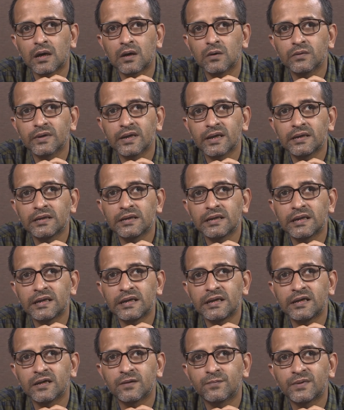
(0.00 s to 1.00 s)
how can
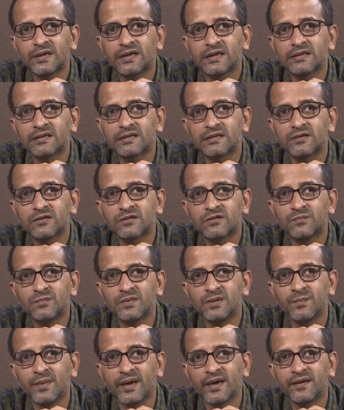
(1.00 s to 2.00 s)
interpretations
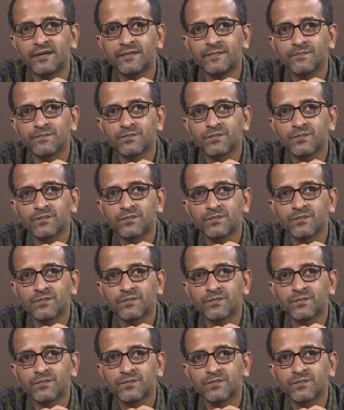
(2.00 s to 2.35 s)
be made?